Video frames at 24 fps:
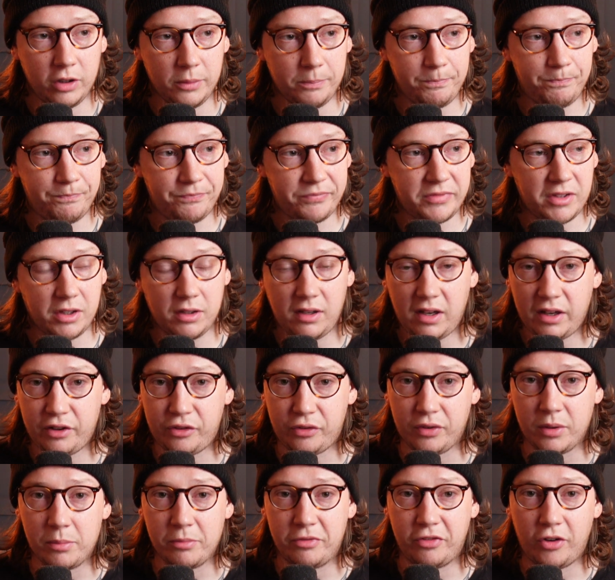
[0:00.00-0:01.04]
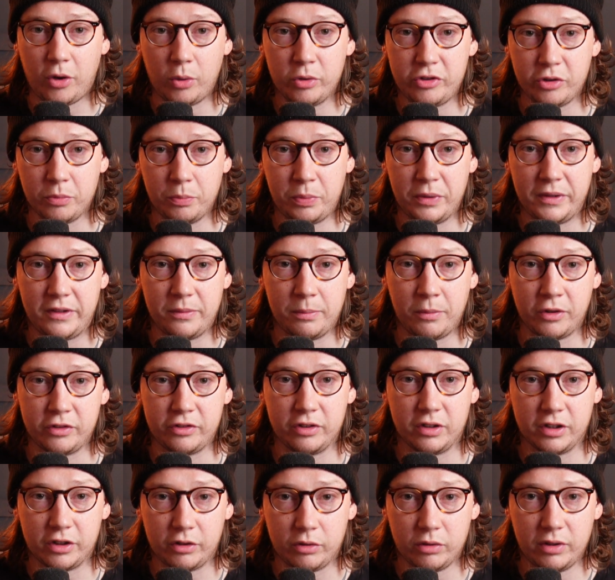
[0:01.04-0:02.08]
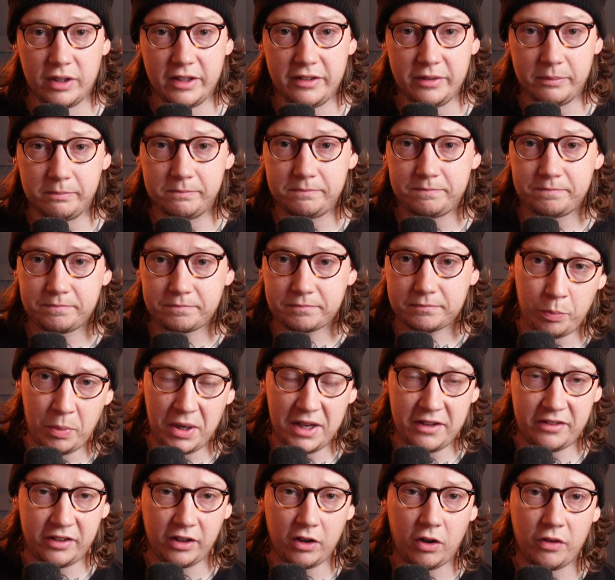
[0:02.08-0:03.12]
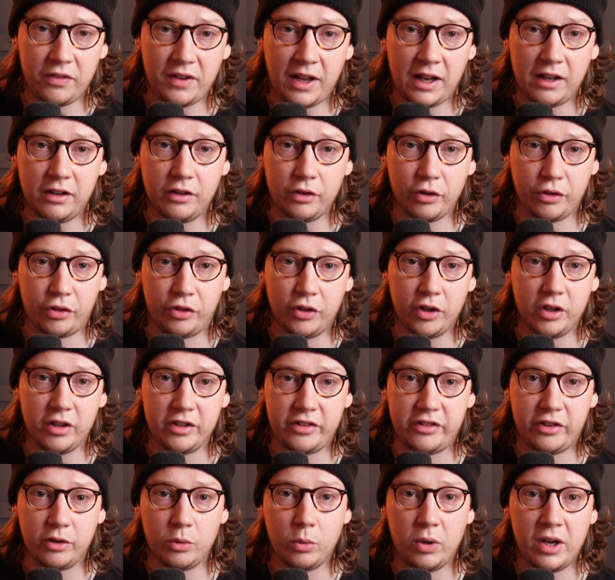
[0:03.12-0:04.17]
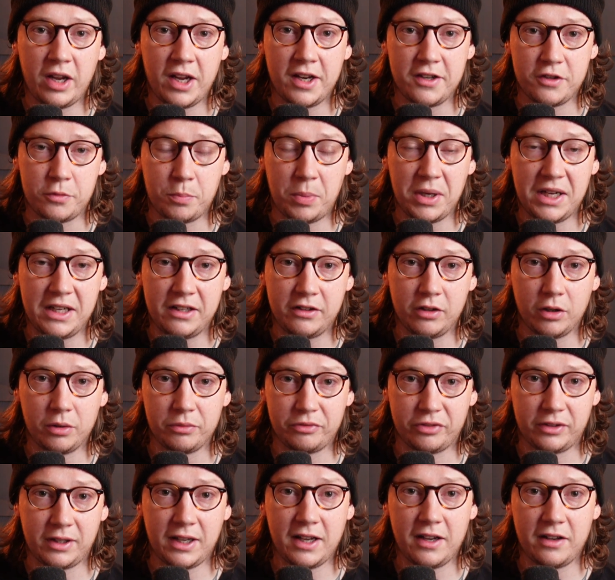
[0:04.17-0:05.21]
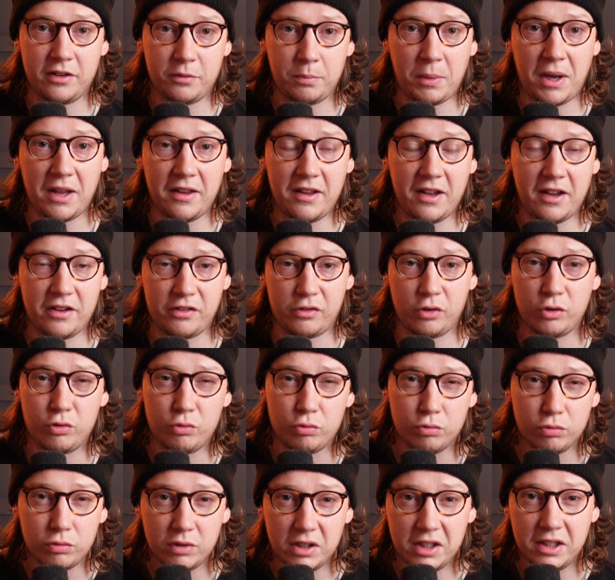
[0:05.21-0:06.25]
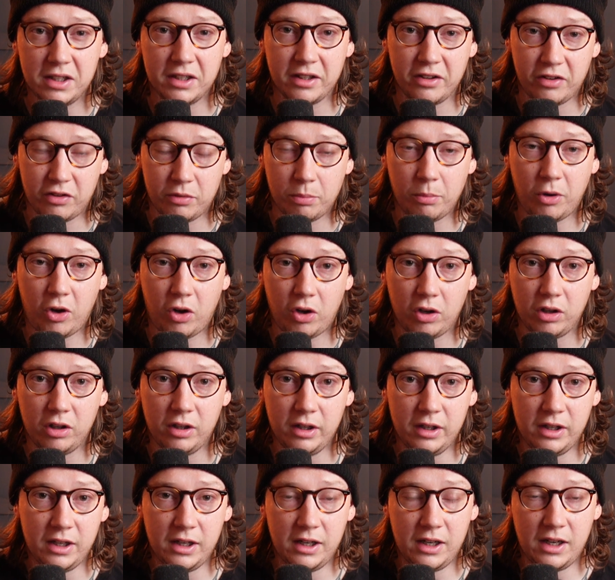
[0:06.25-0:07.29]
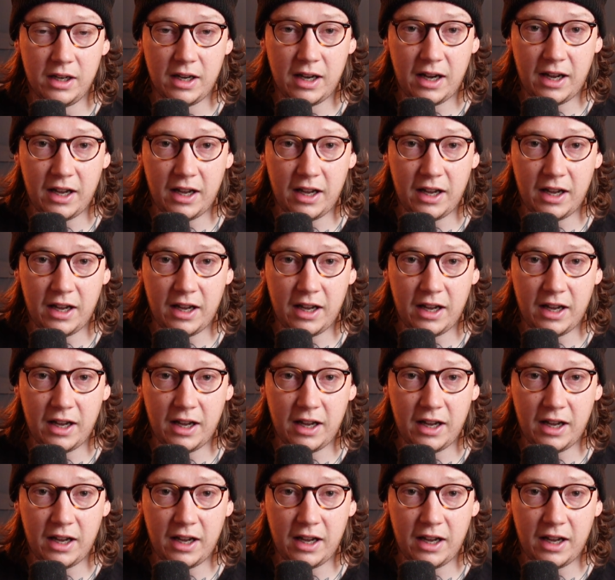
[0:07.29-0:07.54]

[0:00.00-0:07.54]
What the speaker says: So last thing before we jump into modular grid, I always base it on that little 32 HP Dope case back there, so it's really small.